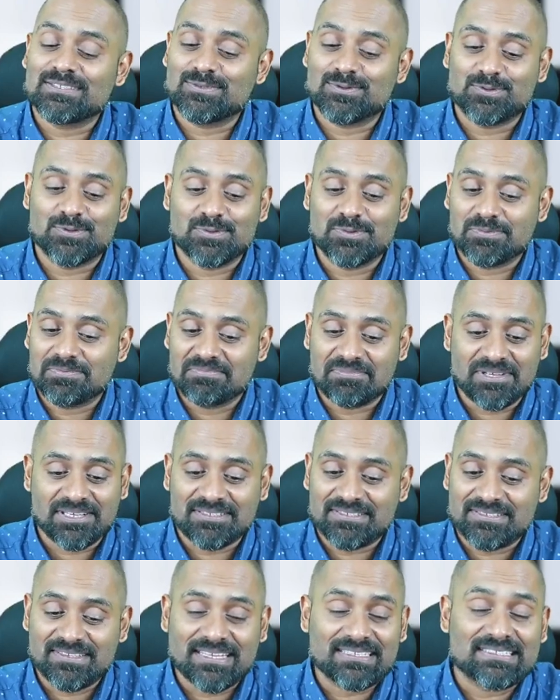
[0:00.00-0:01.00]
So
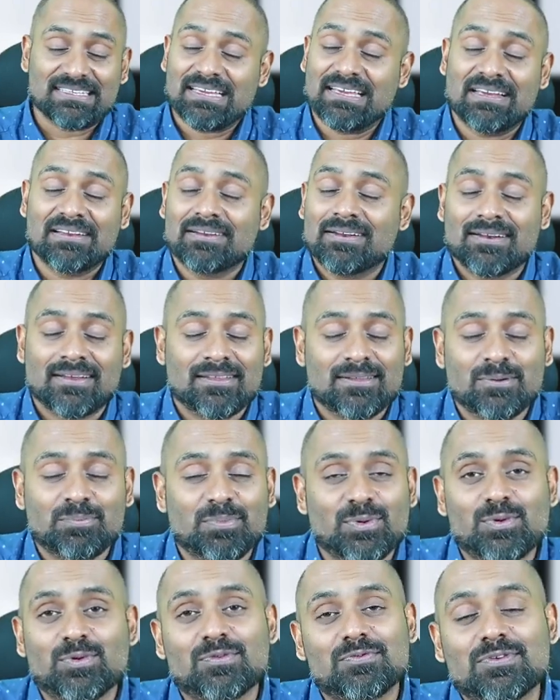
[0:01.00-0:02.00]
that's again another
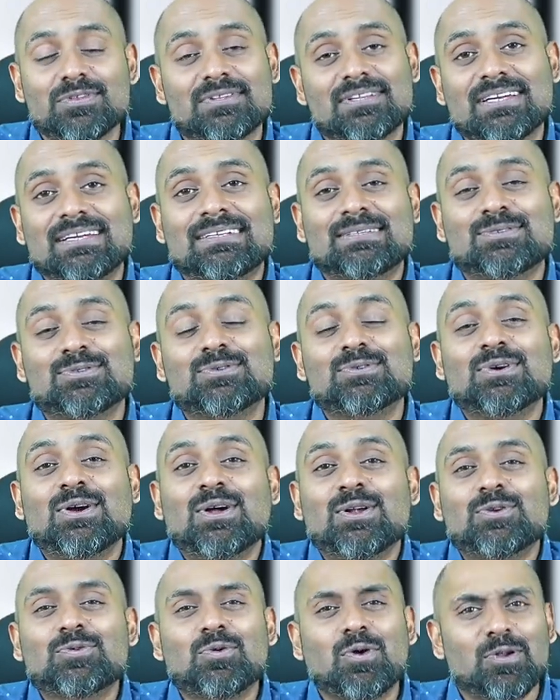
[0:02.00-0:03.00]
beautiful thing to
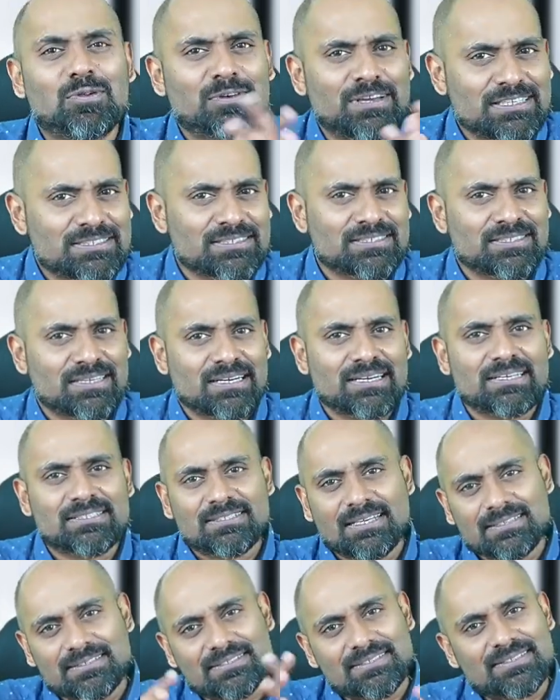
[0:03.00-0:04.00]
always cherish
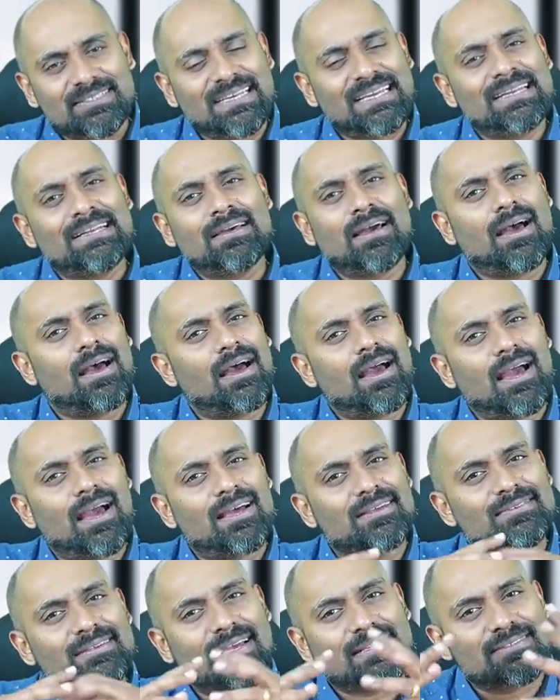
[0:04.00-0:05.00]
as a trainer,
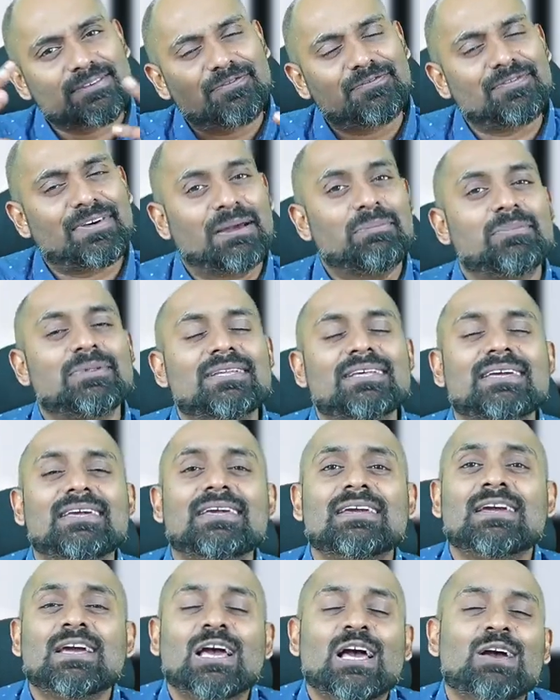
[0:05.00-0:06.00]
as a
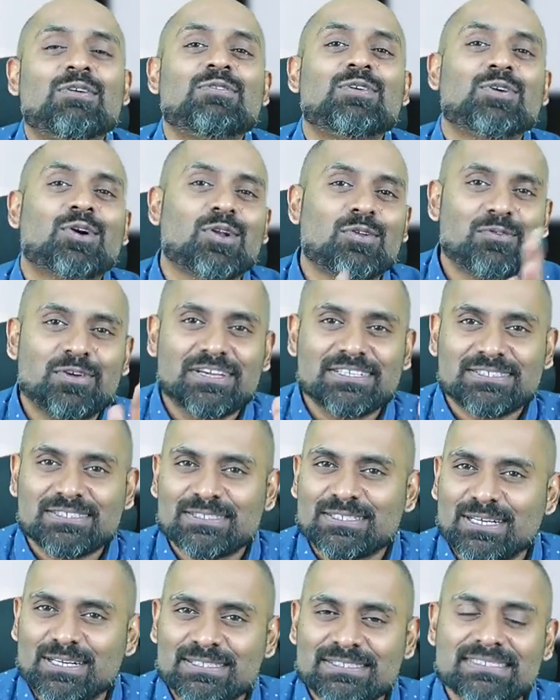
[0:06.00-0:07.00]
family. We always
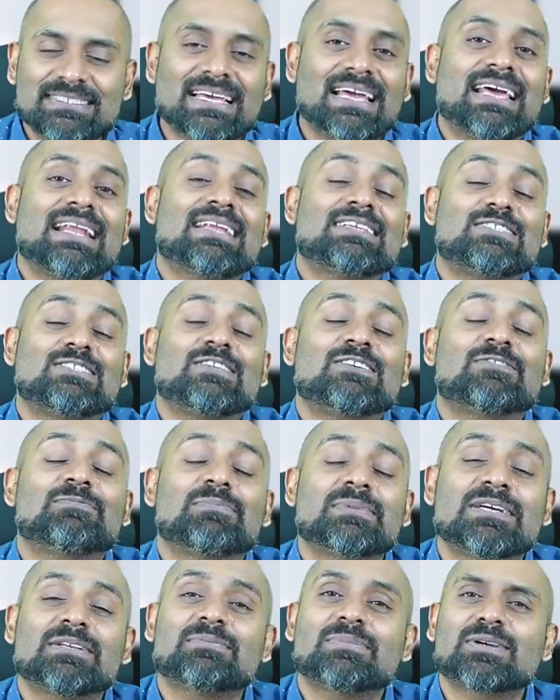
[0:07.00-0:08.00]
cherish their
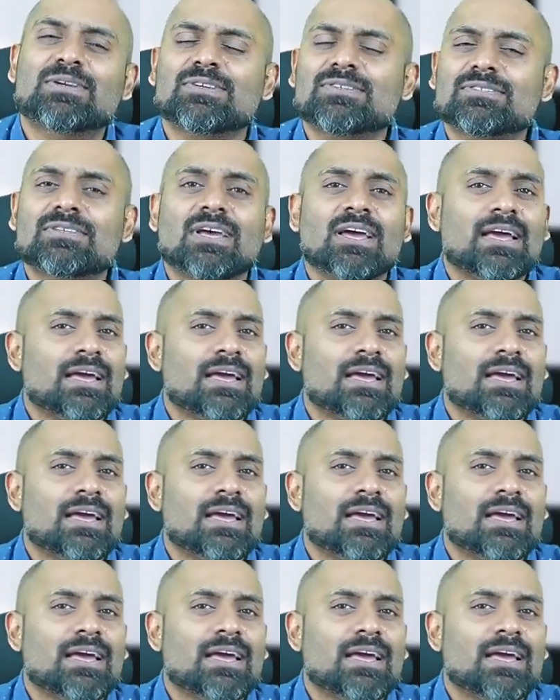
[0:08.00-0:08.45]
achievement because